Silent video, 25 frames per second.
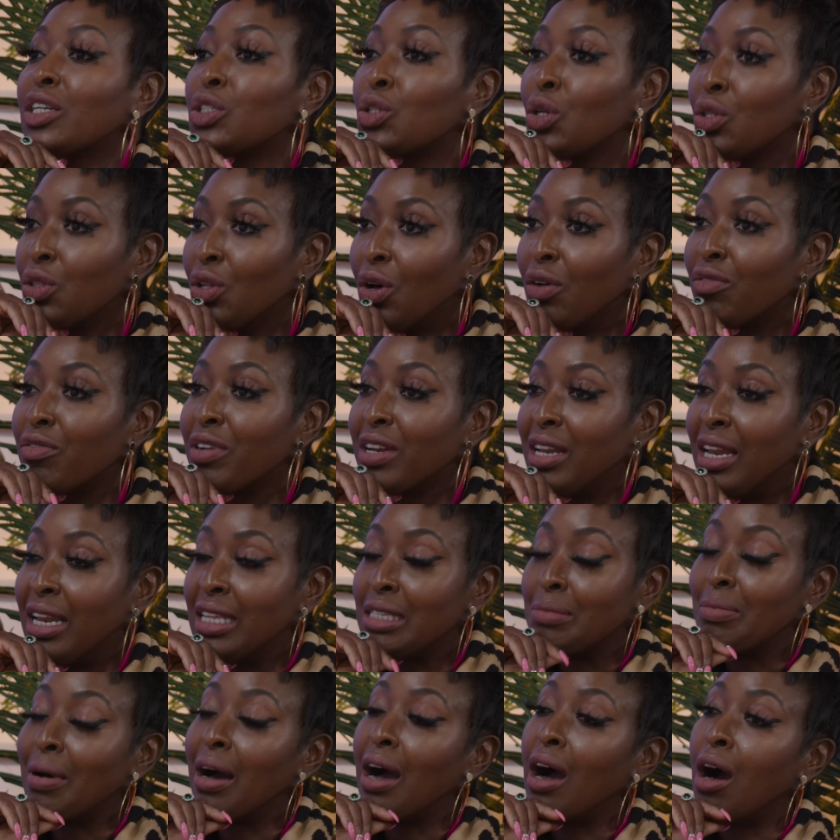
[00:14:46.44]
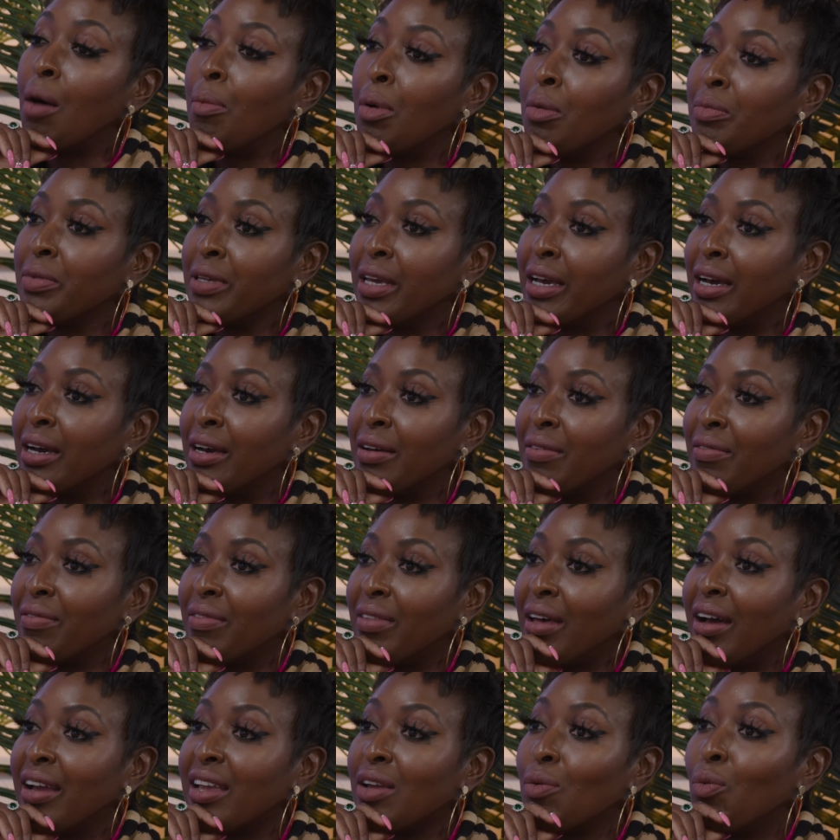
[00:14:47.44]
that I should not release my album yet,
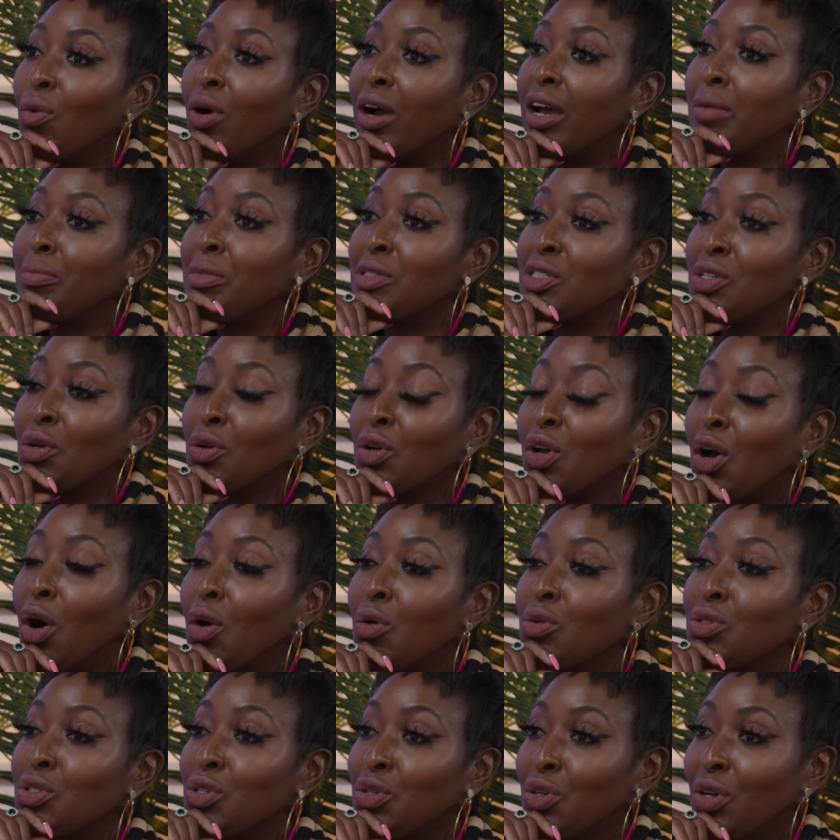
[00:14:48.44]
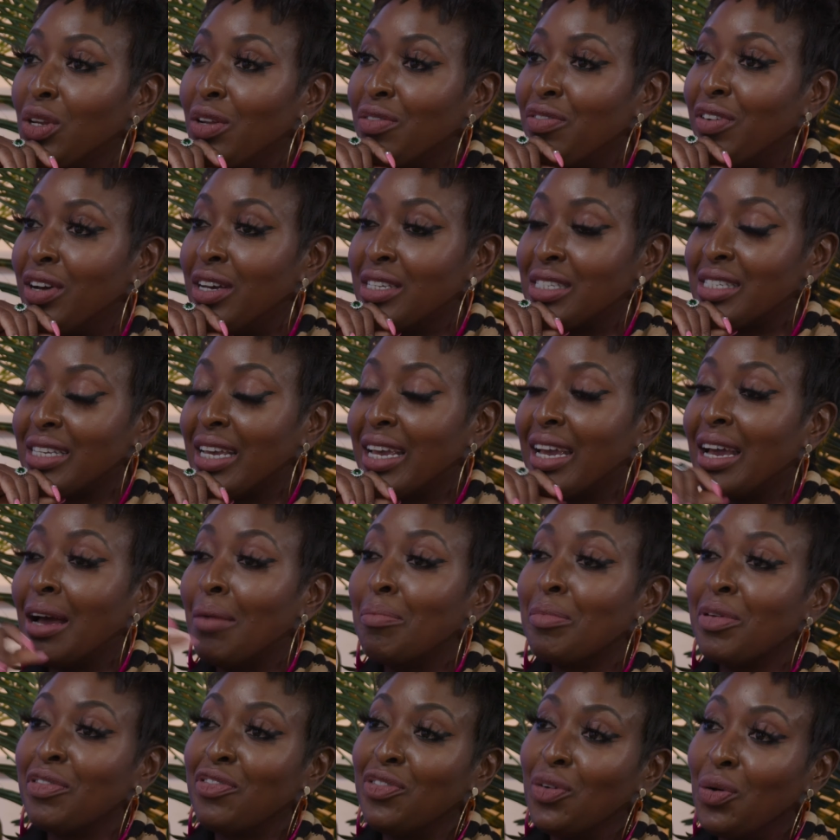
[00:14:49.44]
that He wanted me to go to university.
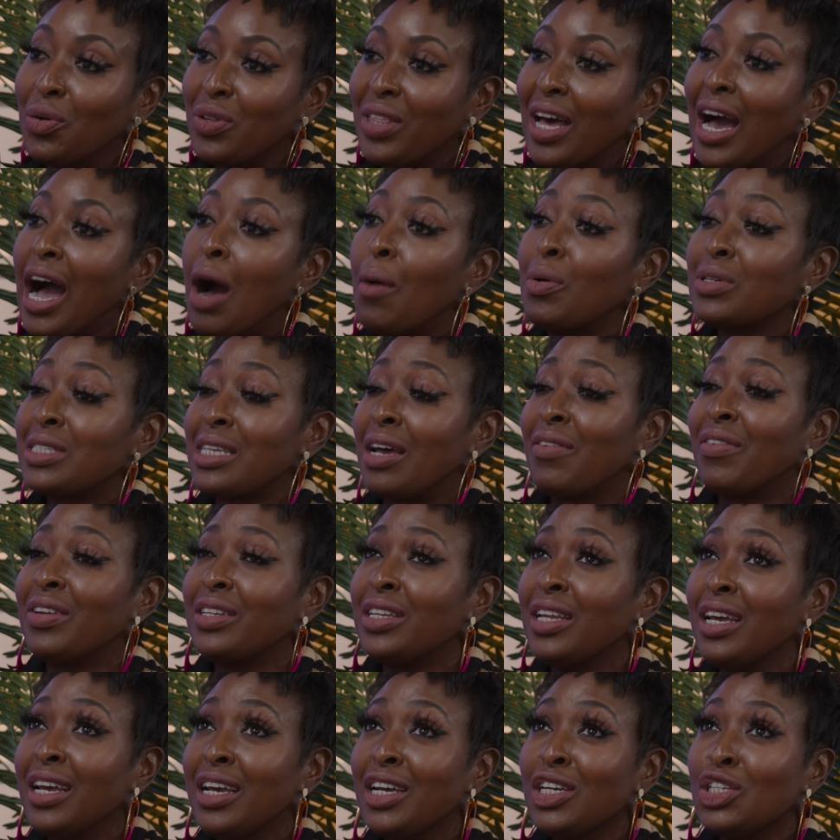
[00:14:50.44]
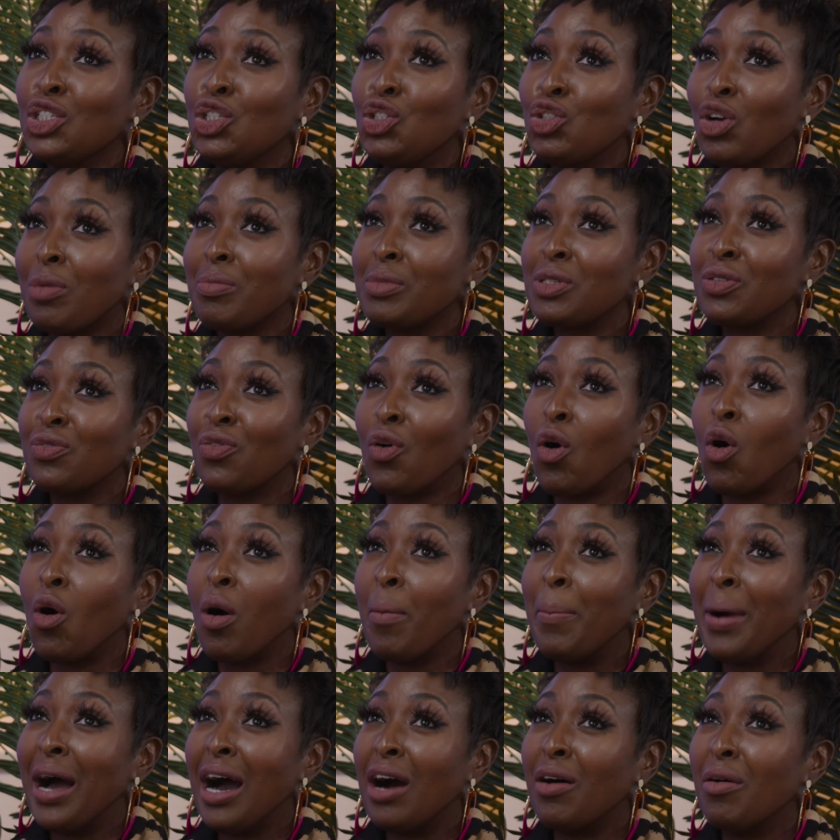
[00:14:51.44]
And before that, I was having dreams
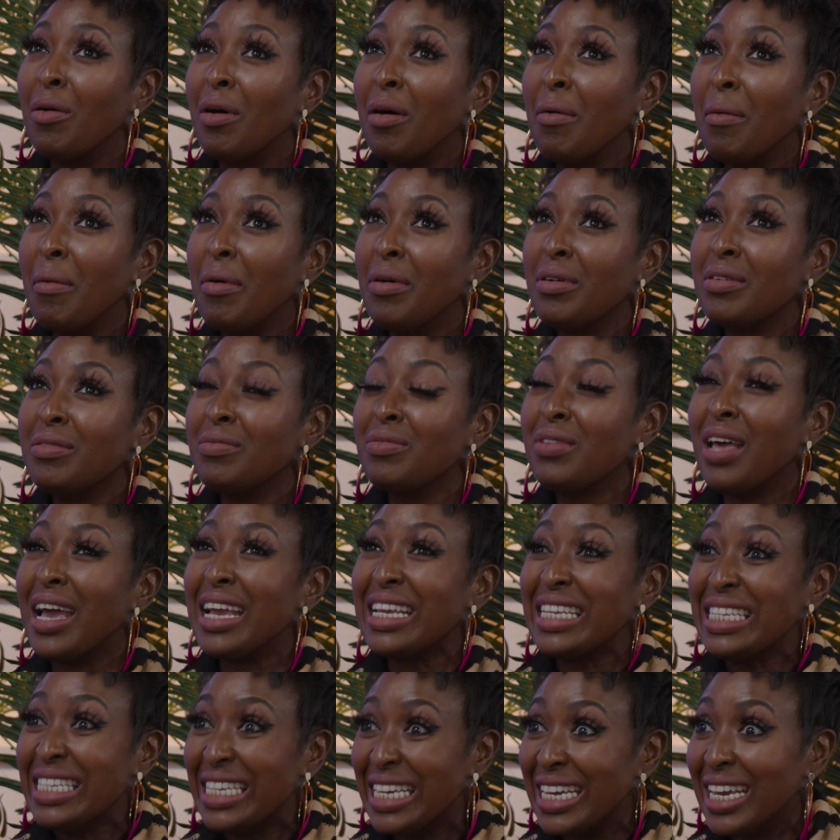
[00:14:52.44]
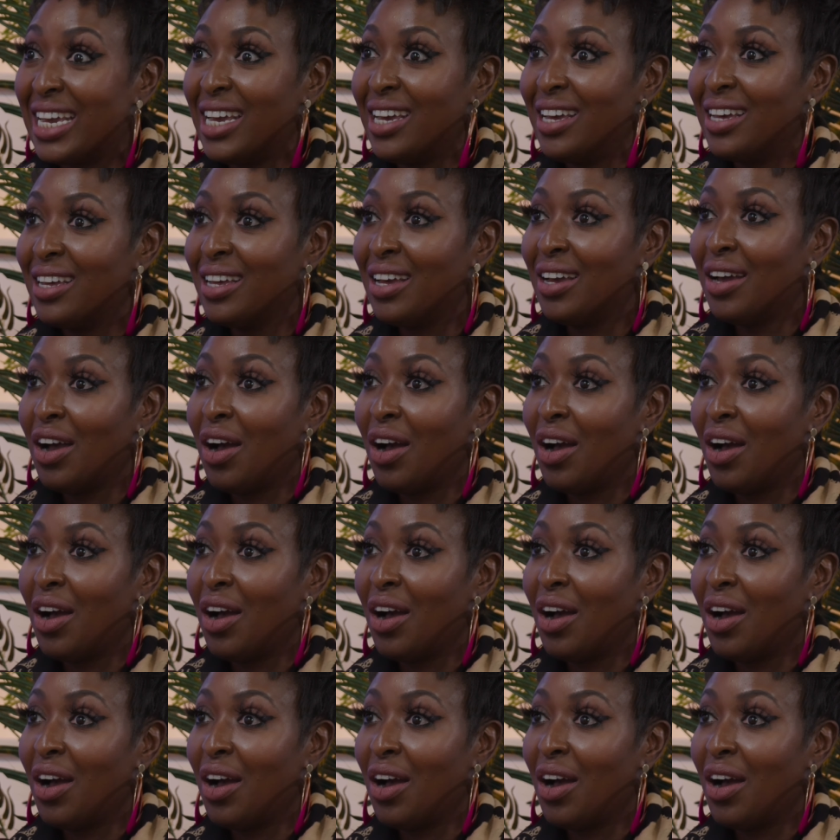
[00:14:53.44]
for about a year.